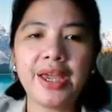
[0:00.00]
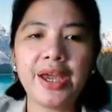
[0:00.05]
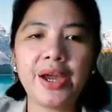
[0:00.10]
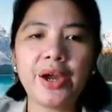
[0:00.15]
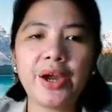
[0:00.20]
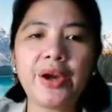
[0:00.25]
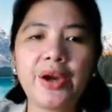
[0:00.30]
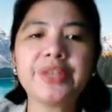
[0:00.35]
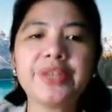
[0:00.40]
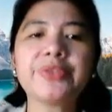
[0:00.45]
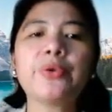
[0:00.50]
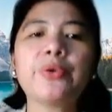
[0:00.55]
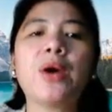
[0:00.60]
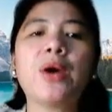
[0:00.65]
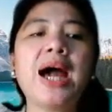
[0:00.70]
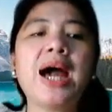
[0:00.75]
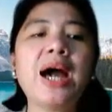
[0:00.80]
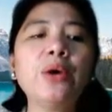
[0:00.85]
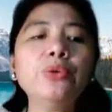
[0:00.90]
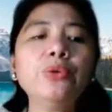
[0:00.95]
Alright, so
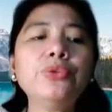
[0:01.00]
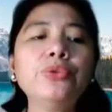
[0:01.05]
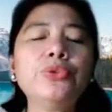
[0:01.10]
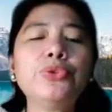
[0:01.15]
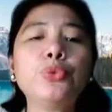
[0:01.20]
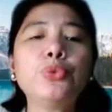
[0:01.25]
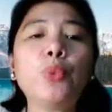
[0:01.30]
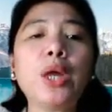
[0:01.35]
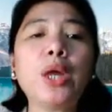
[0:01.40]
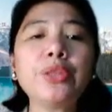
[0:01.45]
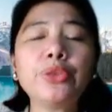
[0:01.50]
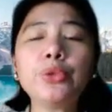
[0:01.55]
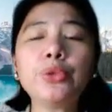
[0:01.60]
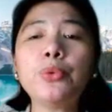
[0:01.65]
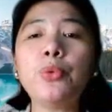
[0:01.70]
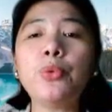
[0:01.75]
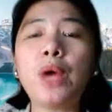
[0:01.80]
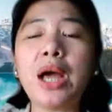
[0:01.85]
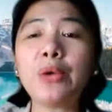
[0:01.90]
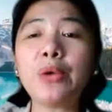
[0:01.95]
how
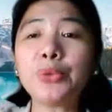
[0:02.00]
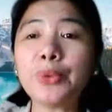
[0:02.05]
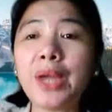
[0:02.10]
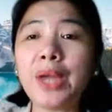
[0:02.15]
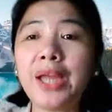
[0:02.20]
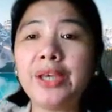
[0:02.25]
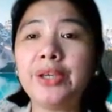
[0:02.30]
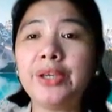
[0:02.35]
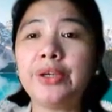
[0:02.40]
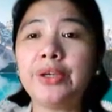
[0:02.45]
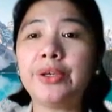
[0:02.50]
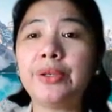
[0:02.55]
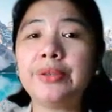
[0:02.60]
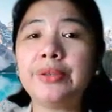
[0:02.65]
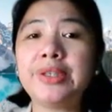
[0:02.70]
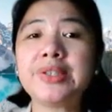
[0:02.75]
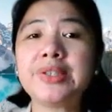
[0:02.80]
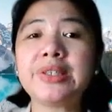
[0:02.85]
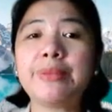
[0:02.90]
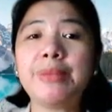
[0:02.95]
to handle
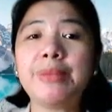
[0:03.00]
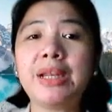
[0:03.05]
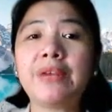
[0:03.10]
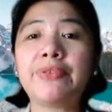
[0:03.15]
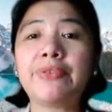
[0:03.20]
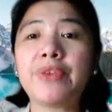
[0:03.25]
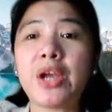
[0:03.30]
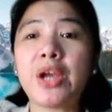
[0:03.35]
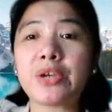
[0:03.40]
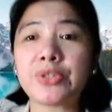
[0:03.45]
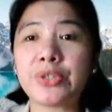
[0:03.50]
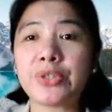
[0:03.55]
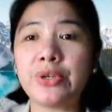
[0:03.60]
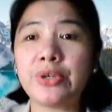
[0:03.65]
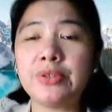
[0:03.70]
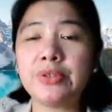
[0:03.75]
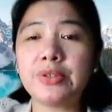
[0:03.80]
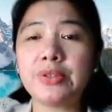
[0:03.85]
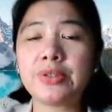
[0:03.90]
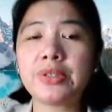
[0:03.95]
dissimilar
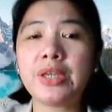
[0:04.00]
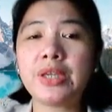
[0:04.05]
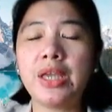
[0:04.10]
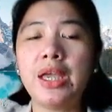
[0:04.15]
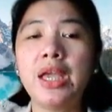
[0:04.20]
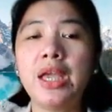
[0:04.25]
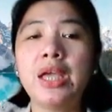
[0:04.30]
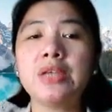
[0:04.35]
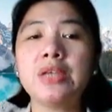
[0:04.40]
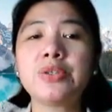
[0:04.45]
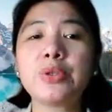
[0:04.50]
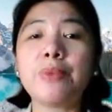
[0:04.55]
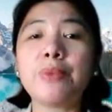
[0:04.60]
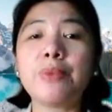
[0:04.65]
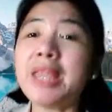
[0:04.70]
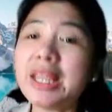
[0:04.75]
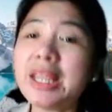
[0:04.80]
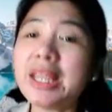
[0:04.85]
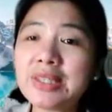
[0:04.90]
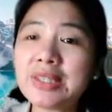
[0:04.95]
fractions? So
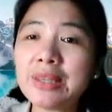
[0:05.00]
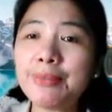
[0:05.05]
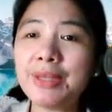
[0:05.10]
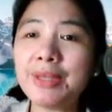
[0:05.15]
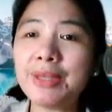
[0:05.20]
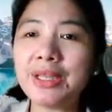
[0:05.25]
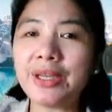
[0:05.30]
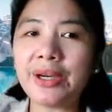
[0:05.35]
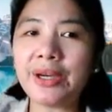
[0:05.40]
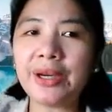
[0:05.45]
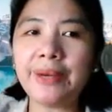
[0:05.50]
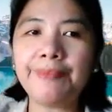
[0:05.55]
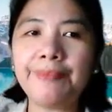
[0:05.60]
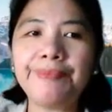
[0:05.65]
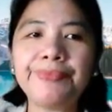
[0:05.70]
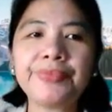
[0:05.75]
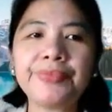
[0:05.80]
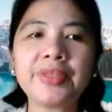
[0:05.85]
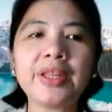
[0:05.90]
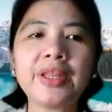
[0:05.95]
make it similar.
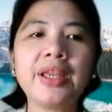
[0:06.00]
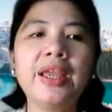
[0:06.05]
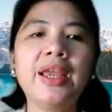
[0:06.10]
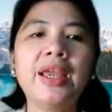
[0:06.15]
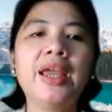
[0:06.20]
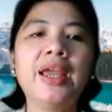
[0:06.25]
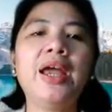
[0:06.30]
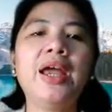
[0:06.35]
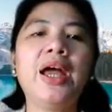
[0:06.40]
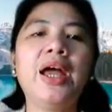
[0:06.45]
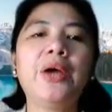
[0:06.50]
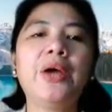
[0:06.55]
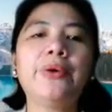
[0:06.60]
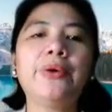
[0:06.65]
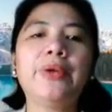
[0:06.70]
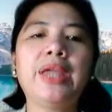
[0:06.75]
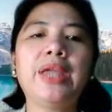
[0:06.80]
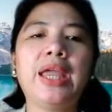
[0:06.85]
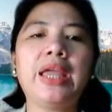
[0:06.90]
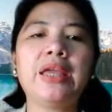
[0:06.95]

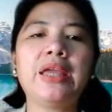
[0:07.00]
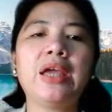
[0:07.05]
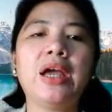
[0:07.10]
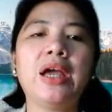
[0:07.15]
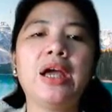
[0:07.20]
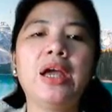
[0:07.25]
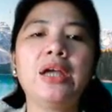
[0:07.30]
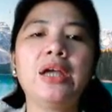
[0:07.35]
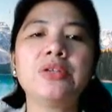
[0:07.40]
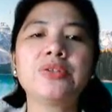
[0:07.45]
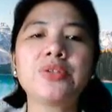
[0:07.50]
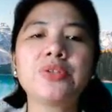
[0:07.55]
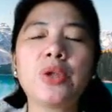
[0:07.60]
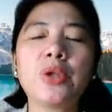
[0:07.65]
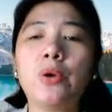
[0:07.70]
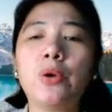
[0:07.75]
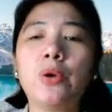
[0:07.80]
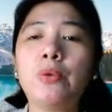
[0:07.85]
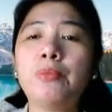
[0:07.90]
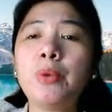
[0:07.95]
Okay,
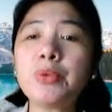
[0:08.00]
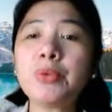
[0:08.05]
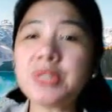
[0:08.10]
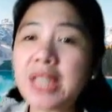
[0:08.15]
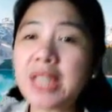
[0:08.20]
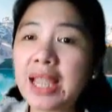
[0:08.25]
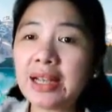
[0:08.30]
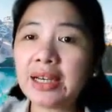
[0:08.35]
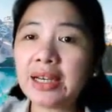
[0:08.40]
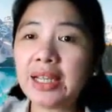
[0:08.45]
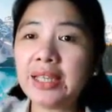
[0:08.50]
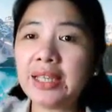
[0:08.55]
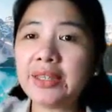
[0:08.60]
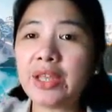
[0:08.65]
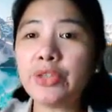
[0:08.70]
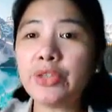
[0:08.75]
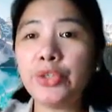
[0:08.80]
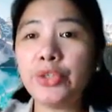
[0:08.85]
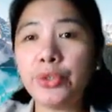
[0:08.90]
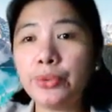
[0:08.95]
so most likely
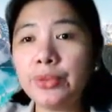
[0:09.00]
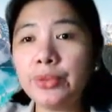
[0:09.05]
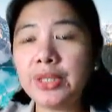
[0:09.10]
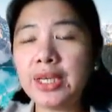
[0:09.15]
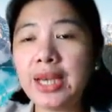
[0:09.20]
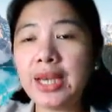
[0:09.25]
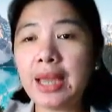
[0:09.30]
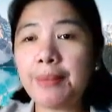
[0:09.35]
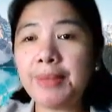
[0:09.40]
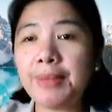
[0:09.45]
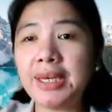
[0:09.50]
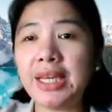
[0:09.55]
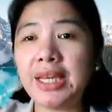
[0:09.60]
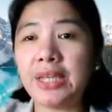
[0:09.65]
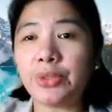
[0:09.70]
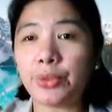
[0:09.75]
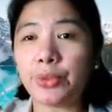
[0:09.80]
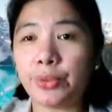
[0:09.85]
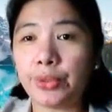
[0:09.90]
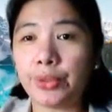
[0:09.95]
the new
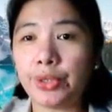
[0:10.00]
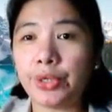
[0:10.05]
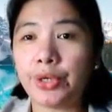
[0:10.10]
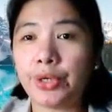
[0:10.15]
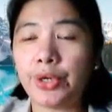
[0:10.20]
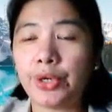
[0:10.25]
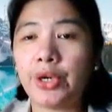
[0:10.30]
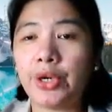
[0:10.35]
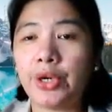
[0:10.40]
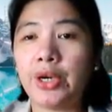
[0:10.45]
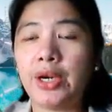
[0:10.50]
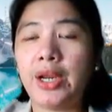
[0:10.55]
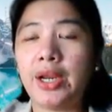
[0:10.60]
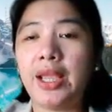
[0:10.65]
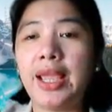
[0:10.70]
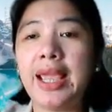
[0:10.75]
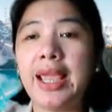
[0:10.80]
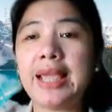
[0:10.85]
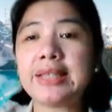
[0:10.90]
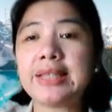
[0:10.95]
denominator
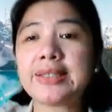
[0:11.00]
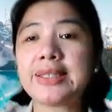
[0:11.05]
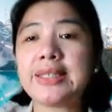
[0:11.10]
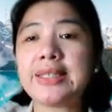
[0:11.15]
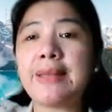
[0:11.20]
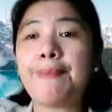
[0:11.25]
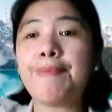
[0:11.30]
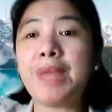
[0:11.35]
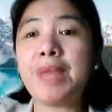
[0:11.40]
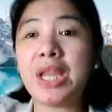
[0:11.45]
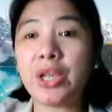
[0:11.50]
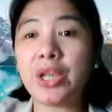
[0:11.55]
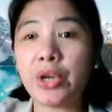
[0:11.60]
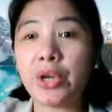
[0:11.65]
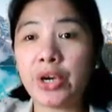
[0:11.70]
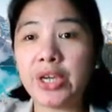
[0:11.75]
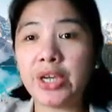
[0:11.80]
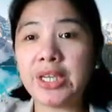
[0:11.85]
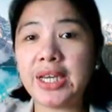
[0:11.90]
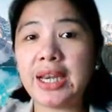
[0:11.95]
is the
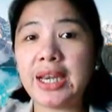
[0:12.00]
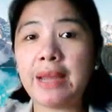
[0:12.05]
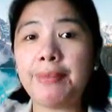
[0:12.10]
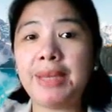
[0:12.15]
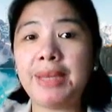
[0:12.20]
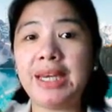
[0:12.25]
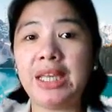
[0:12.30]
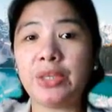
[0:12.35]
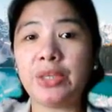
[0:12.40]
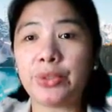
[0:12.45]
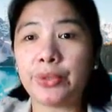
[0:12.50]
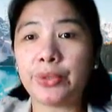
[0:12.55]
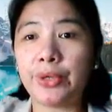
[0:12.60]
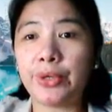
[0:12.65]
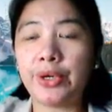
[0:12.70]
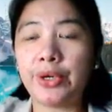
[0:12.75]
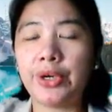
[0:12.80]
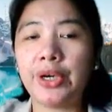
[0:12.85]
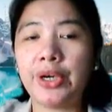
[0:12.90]
bigger denominator.